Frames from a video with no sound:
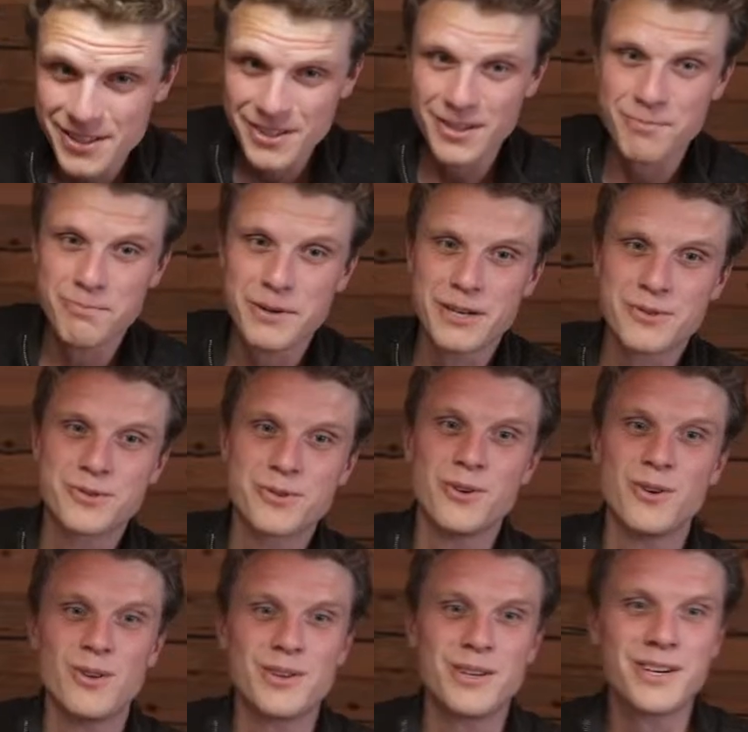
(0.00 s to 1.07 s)
compared to
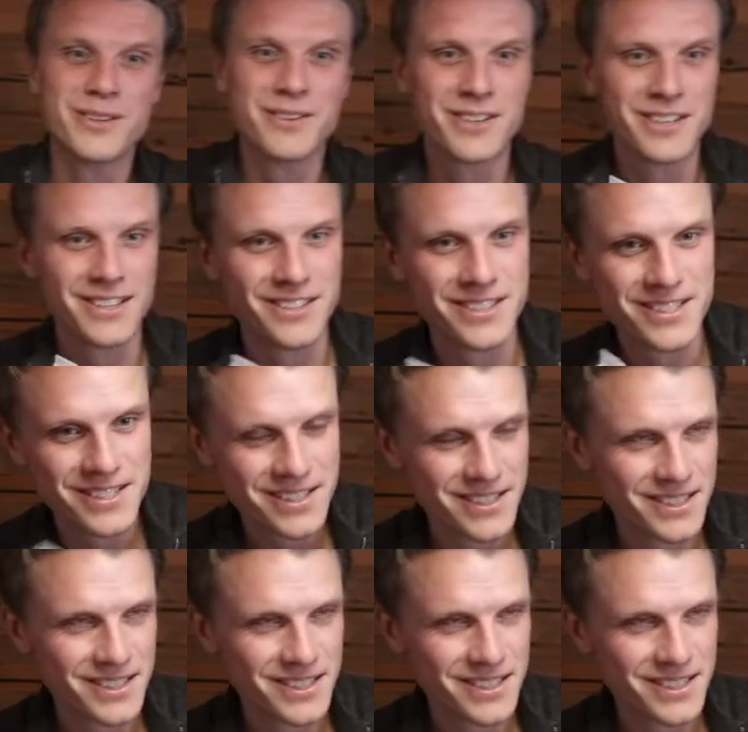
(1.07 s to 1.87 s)
all the other colors.